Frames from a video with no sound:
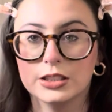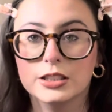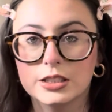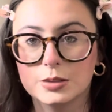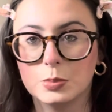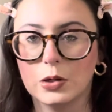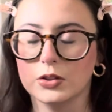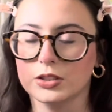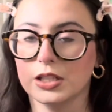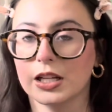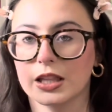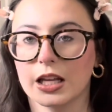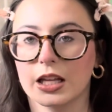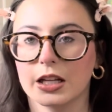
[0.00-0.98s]
this person,
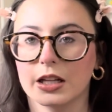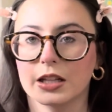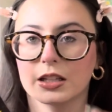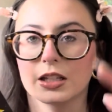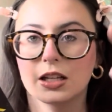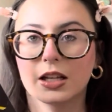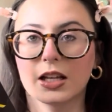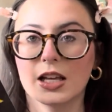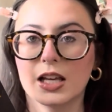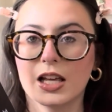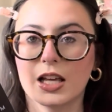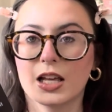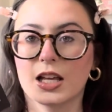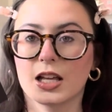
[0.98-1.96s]
and then
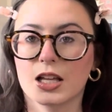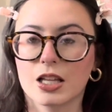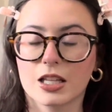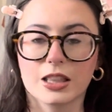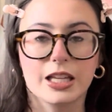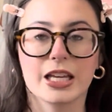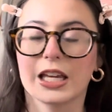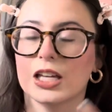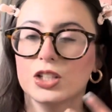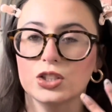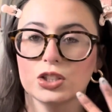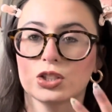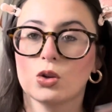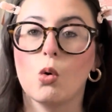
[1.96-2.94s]
it's
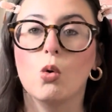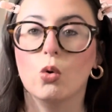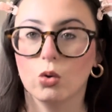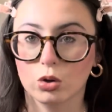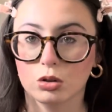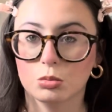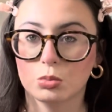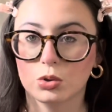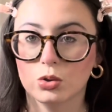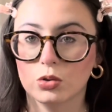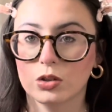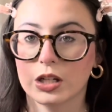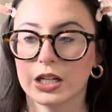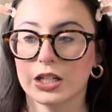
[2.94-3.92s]
just
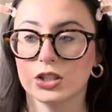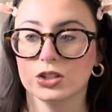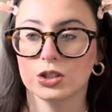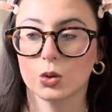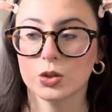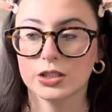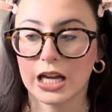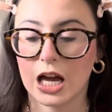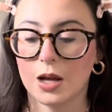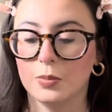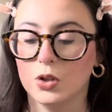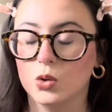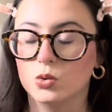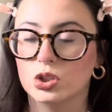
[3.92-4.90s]
horrible, and it's so sad,
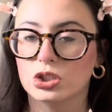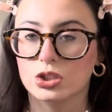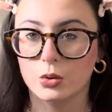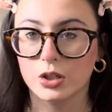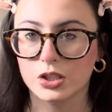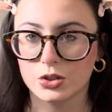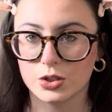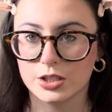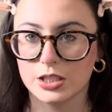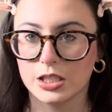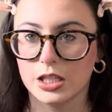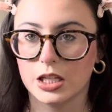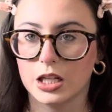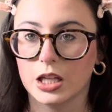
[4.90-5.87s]
but it was so
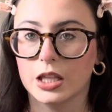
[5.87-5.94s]
interesting.